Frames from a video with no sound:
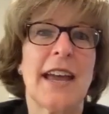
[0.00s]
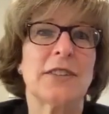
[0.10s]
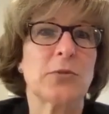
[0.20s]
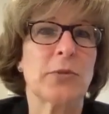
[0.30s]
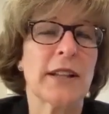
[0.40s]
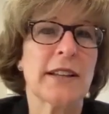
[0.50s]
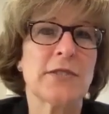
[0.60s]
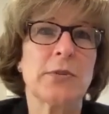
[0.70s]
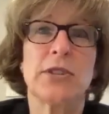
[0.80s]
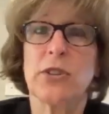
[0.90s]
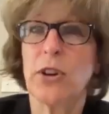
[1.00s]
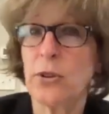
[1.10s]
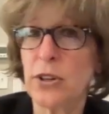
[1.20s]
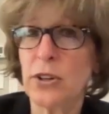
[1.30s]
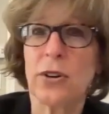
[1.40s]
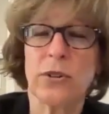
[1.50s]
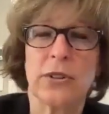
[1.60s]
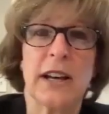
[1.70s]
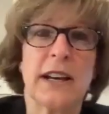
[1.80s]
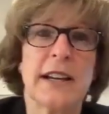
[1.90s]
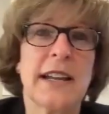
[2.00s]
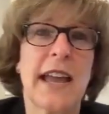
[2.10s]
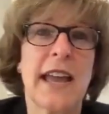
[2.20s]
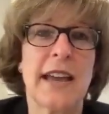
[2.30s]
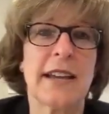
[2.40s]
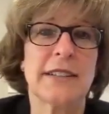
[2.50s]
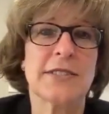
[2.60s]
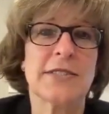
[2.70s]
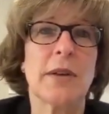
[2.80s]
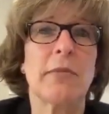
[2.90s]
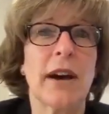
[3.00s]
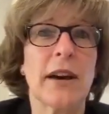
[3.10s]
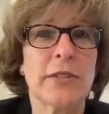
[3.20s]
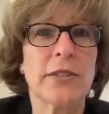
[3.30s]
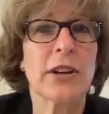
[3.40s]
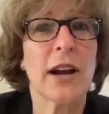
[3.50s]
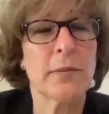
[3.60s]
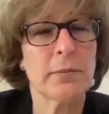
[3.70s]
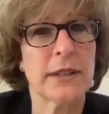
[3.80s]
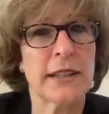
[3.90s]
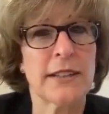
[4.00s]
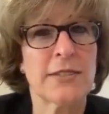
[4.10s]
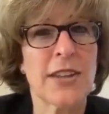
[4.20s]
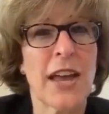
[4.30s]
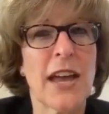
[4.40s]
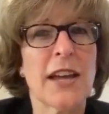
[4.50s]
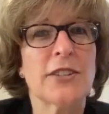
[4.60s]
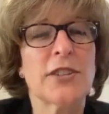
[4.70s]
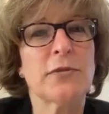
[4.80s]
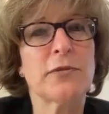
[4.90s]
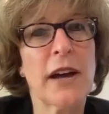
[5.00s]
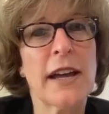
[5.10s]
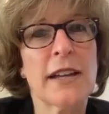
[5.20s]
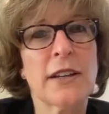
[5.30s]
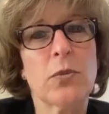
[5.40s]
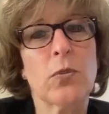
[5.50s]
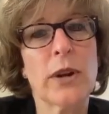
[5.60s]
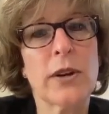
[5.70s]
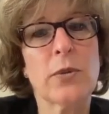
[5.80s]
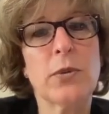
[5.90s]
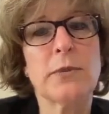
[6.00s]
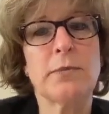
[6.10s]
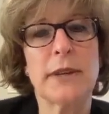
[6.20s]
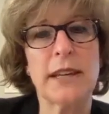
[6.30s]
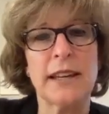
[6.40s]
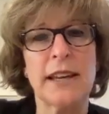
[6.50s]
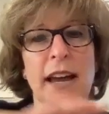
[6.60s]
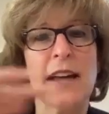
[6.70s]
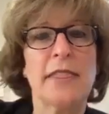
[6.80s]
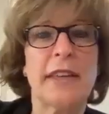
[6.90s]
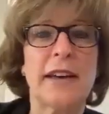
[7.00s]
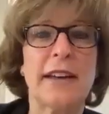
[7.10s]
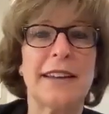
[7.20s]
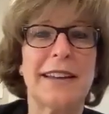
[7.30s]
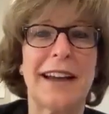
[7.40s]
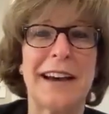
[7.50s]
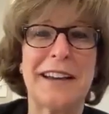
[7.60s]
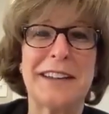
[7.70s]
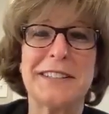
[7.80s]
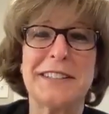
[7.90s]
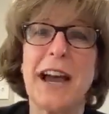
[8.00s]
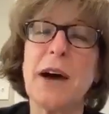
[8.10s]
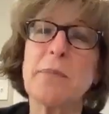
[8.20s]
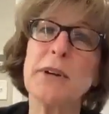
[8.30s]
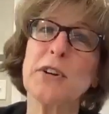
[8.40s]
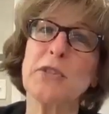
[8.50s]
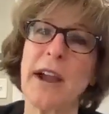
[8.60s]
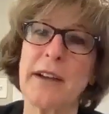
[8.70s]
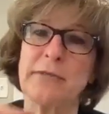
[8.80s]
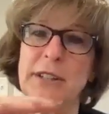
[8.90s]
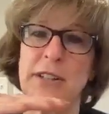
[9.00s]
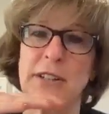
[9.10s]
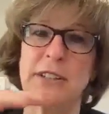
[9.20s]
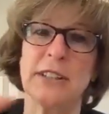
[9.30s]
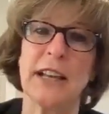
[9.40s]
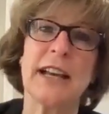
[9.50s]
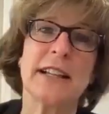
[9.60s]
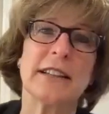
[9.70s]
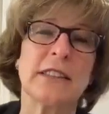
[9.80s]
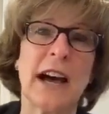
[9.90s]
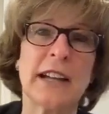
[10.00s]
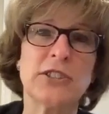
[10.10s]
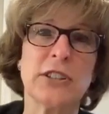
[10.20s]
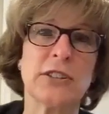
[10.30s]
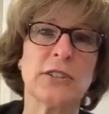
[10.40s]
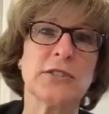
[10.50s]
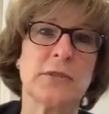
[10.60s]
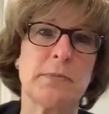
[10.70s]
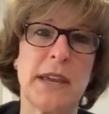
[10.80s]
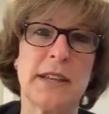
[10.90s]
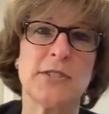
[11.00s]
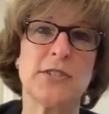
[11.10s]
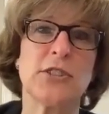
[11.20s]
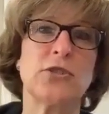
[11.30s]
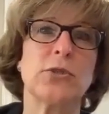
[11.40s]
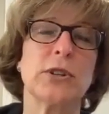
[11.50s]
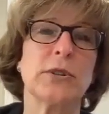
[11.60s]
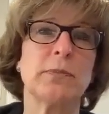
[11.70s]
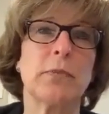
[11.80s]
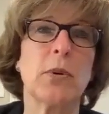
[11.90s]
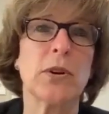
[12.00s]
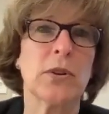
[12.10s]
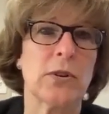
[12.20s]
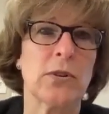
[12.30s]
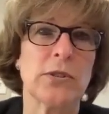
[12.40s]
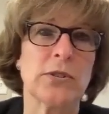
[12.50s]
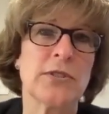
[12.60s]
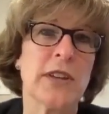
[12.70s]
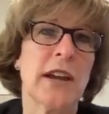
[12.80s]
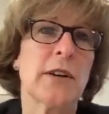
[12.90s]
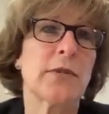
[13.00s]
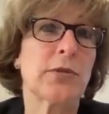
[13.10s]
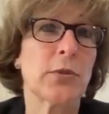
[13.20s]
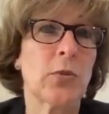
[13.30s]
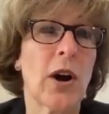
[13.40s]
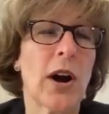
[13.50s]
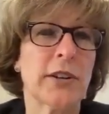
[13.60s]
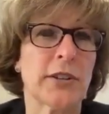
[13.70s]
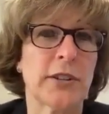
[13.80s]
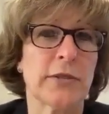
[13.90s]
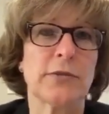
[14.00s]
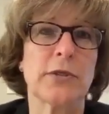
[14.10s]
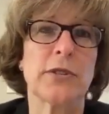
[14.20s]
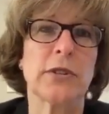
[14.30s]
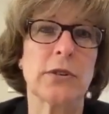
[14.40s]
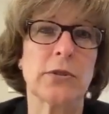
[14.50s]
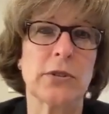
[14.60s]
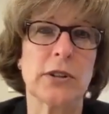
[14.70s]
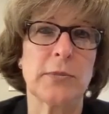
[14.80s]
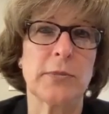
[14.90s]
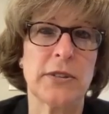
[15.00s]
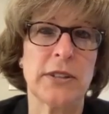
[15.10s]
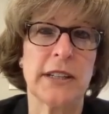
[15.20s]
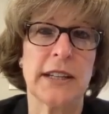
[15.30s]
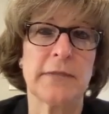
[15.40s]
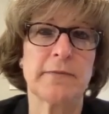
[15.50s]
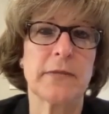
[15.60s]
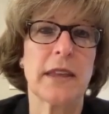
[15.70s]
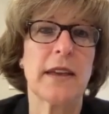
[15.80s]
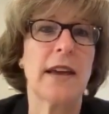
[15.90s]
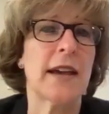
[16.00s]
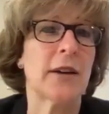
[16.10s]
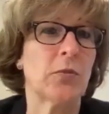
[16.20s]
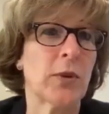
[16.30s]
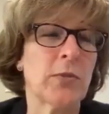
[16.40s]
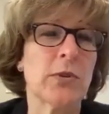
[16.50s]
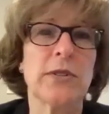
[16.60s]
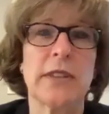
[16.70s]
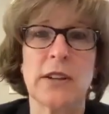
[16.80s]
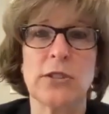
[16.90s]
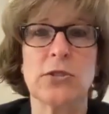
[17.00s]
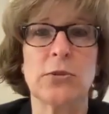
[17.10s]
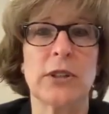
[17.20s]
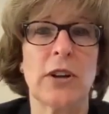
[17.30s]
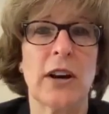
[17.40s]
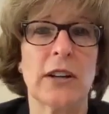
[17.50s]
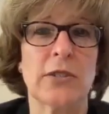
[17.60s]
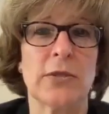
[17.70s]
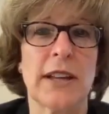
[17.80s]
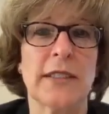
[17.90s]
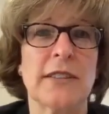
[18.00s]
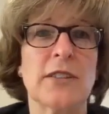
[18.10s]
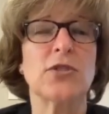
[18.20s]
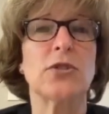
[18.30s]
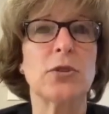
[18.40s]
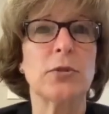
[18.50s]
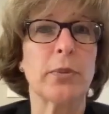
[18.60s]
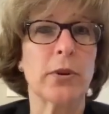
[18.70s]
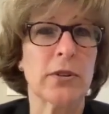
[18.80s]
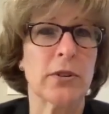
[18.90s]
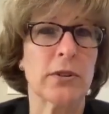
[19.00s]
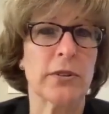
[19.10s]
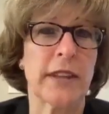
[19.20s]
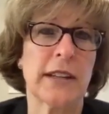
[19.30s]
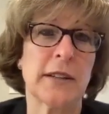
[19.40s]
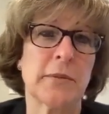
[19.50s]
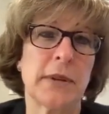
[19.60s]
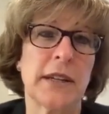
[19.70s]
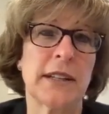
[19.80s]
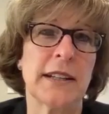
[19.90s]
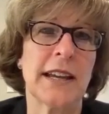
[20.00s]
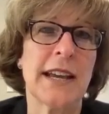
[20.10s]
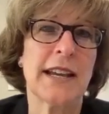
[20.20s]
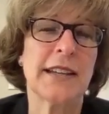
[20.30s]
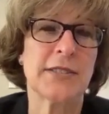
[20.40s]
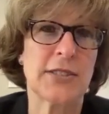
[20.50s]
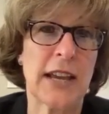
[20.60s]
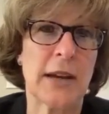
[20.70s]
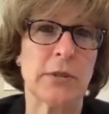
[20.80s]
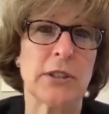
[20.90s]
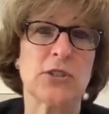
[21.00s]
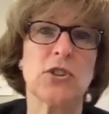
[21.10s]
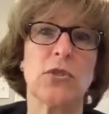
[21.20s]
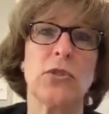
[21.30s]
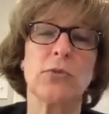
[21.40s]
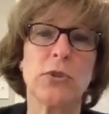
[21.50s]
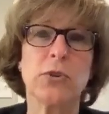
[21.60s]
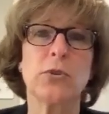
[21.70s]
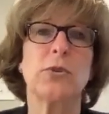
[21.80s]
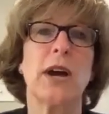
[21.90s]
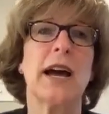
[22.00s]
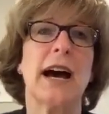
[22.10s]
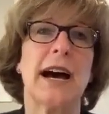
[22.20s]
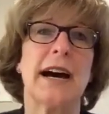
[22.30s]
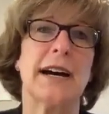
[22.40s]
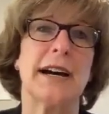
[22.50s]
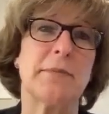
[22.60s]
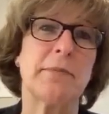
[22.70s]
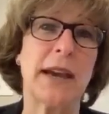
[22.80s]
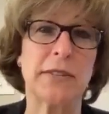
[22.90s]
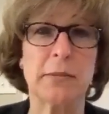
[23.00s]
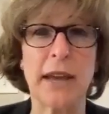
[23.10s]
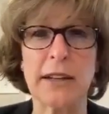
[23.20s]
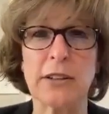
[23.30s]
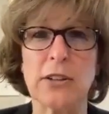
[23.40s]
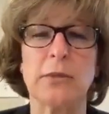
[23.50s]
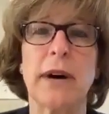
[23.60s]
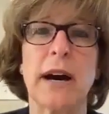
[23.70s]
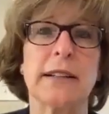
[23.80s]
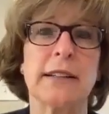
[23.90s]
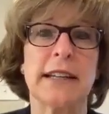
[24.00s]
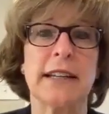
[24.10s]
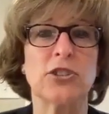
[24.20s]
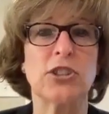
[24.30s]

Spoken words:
as well as with Coca-Cola and some other companies, to find where would be the topographical, logical space to drill boreholes for water for the local community. And we were there to inaugurate this new borehole that had been established through mathematical modeling,